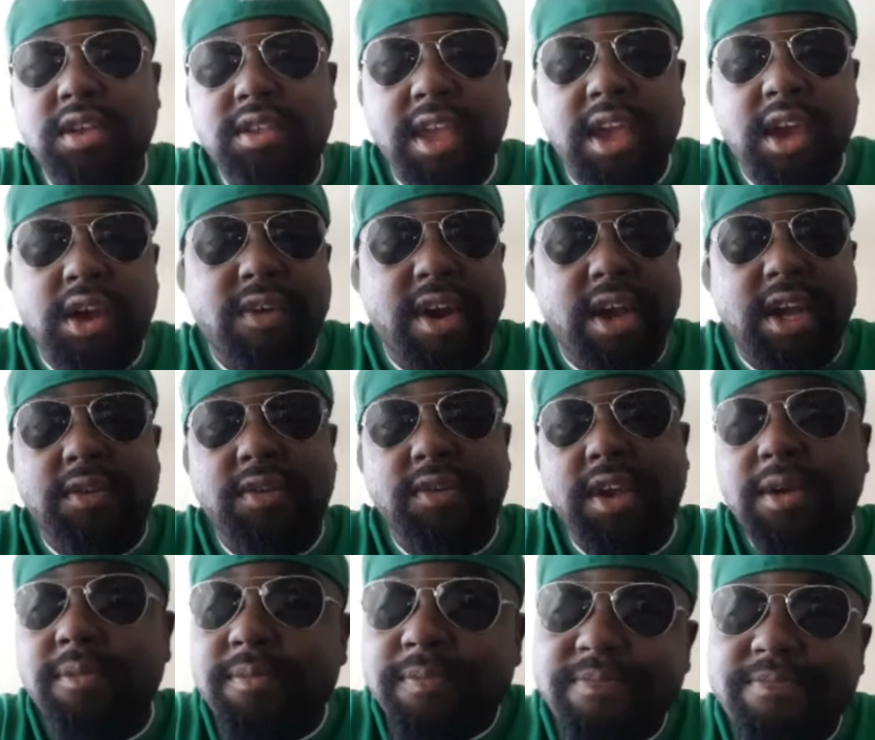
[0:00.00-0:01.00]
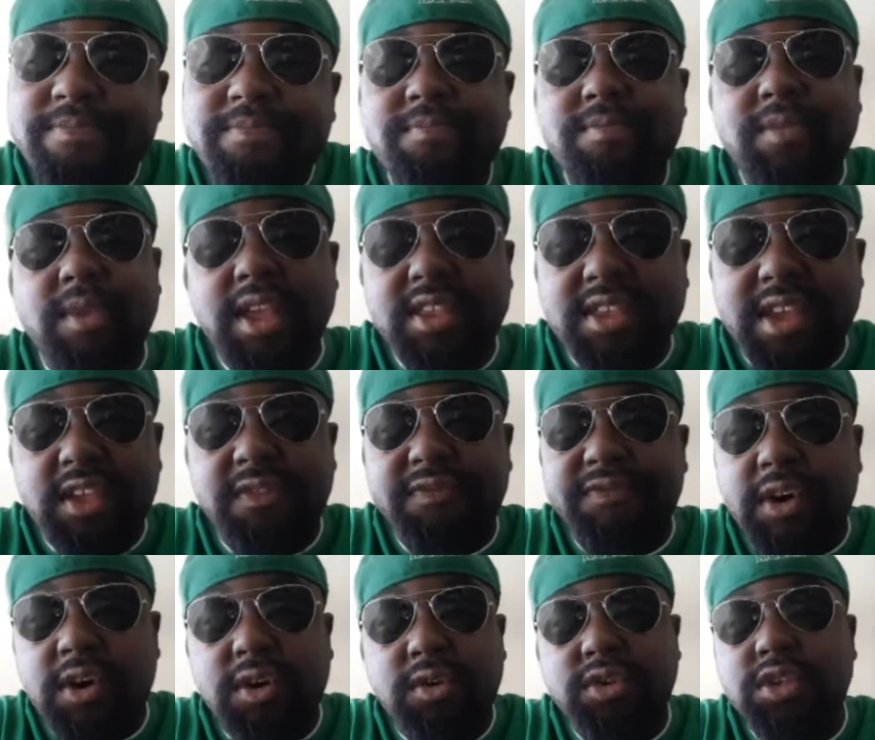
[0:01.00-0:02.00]
to Dick Gregory, That's
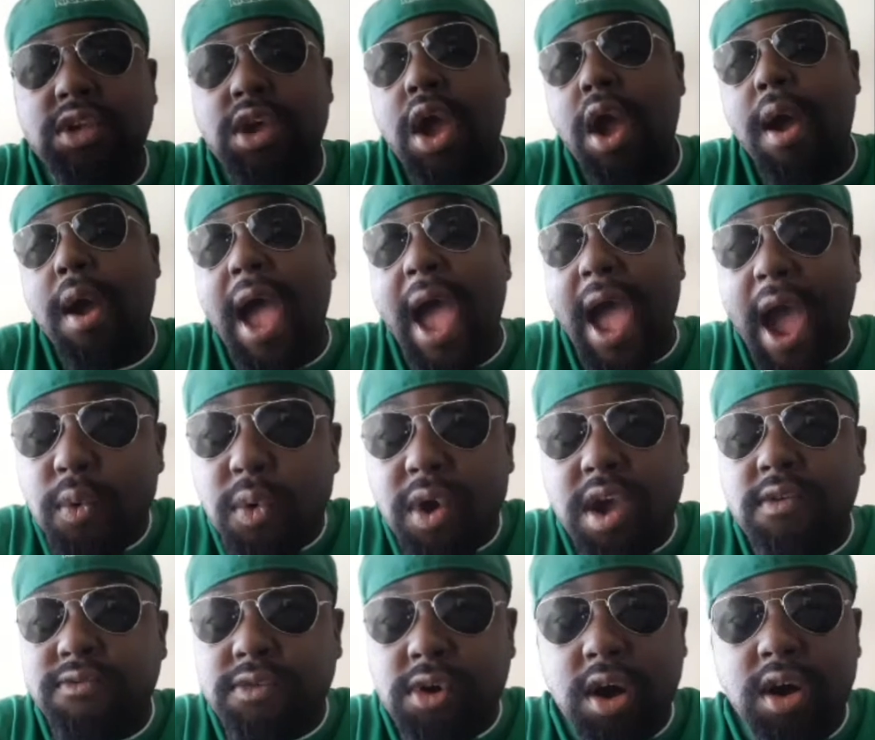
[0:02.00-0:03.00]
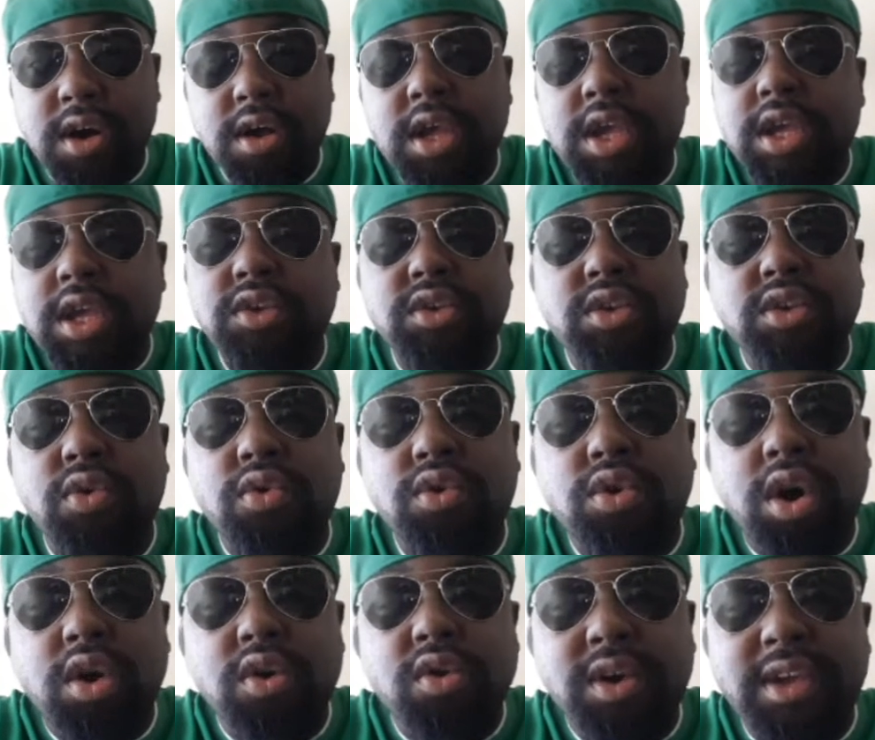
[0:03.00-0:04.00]
false. However, you still
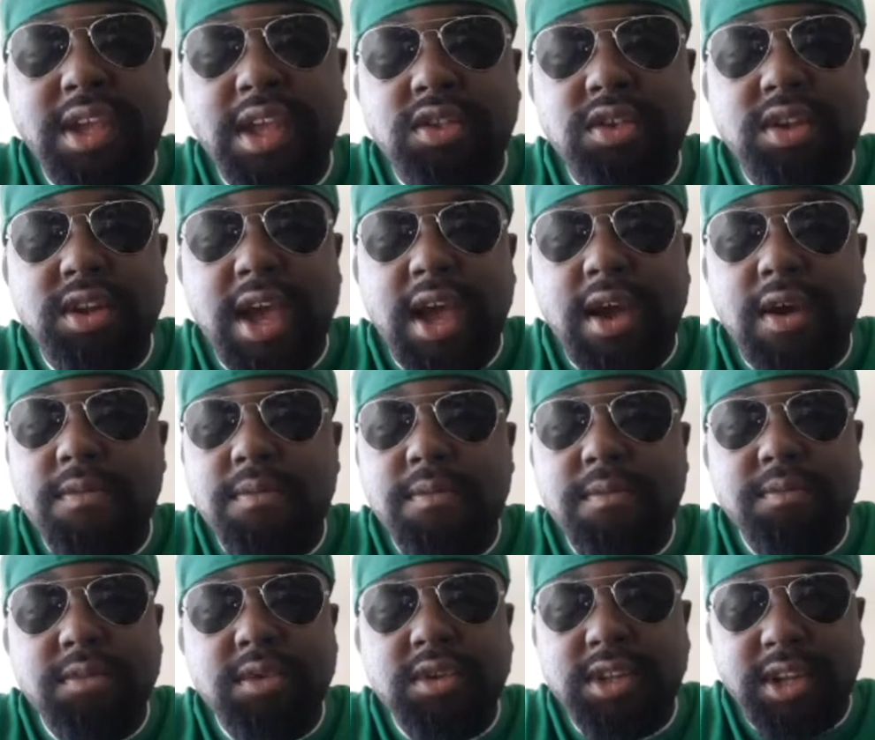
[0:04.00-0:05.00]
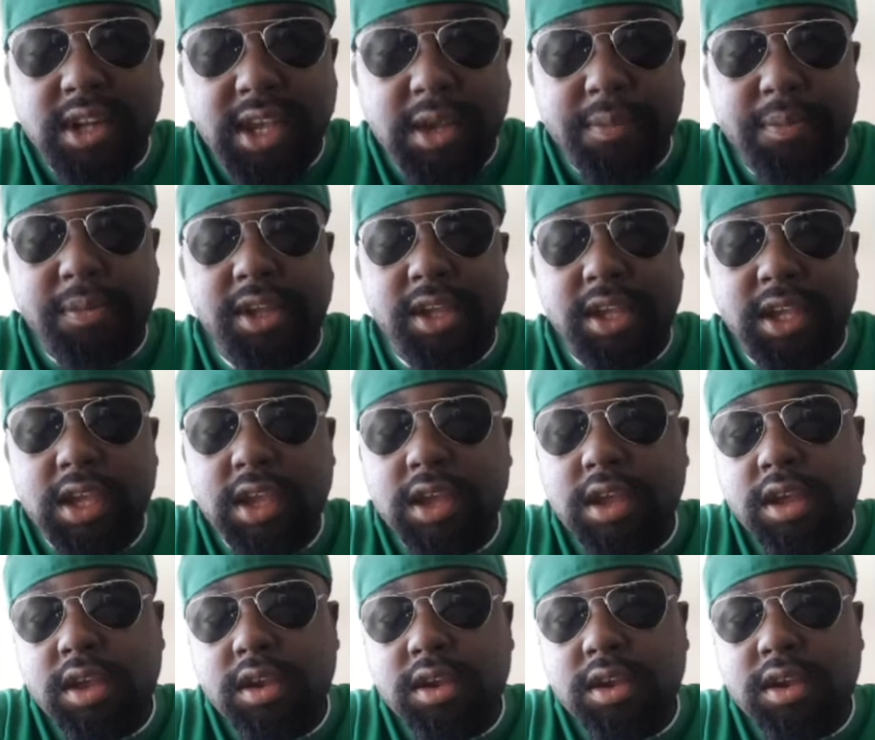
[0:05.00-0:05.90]
got to look into that deeply.